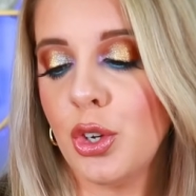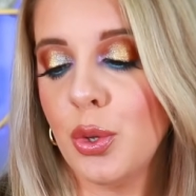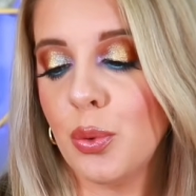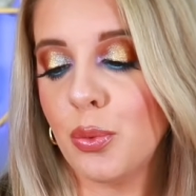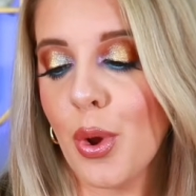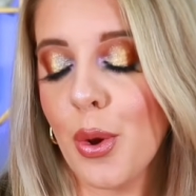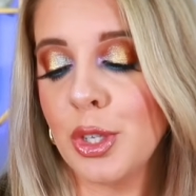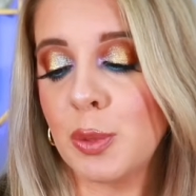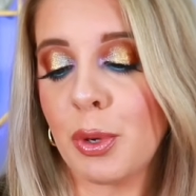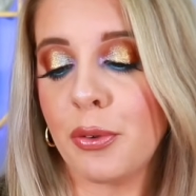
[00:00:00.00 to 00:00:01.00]
new
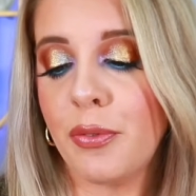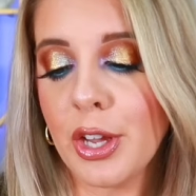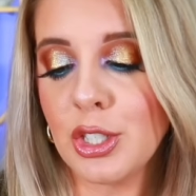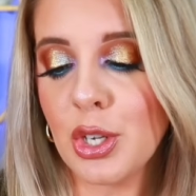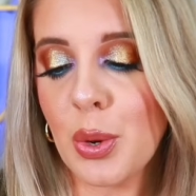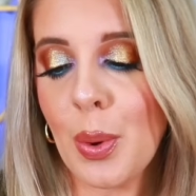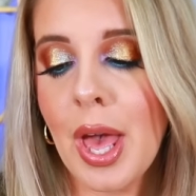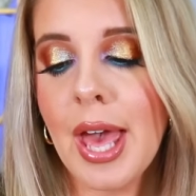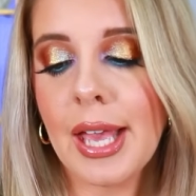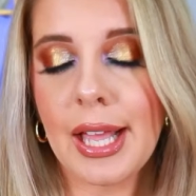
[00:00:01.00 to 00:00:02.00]
Rose Perfecto
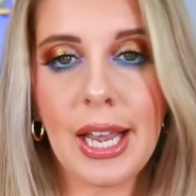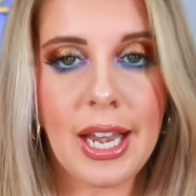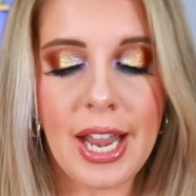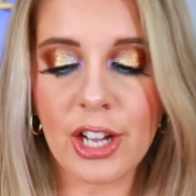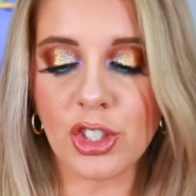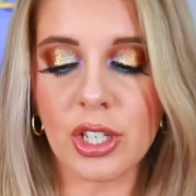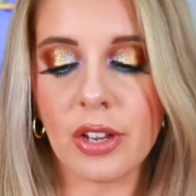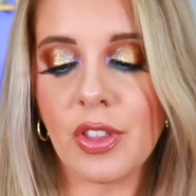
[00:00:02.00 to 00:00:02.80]
collection.